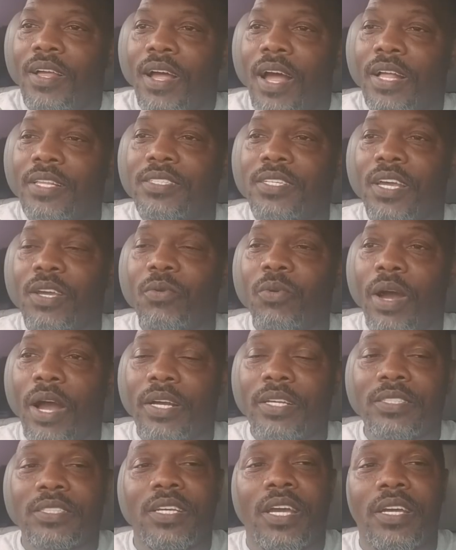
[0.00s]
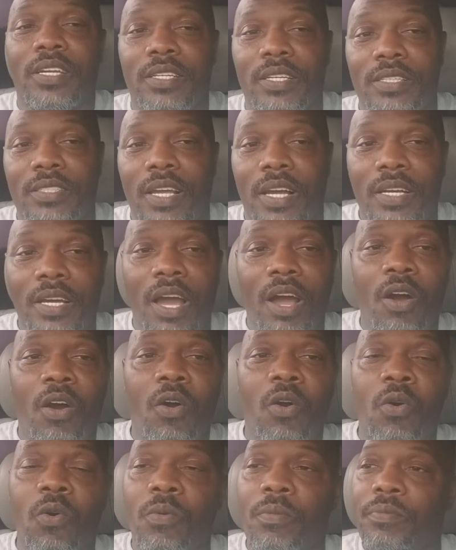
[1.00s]
I tell you what, I can tell you this. I got
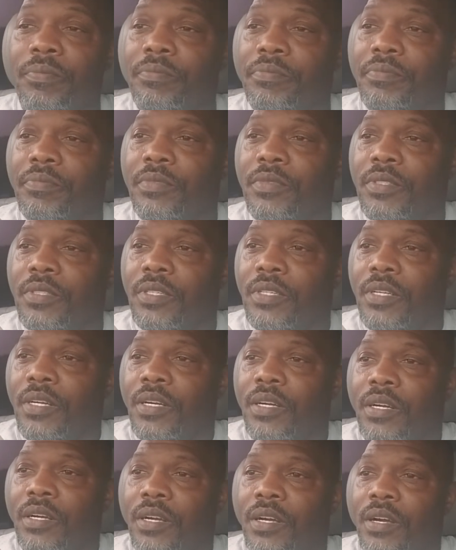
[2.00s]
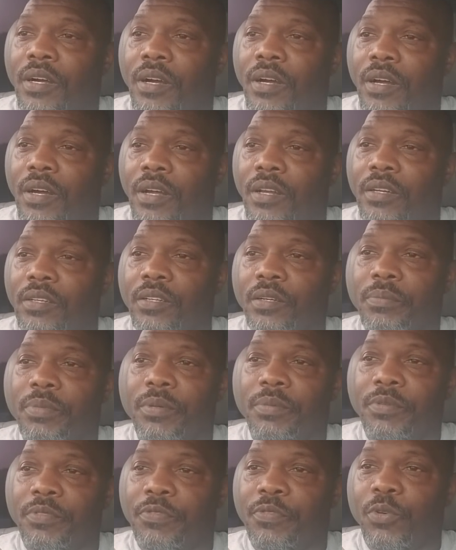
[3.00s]
home a little
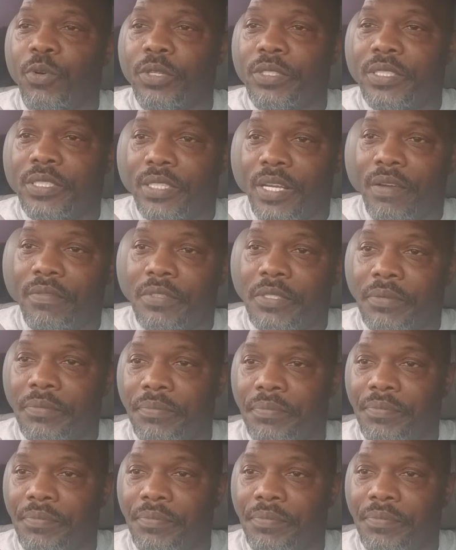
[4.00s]
bit before 7.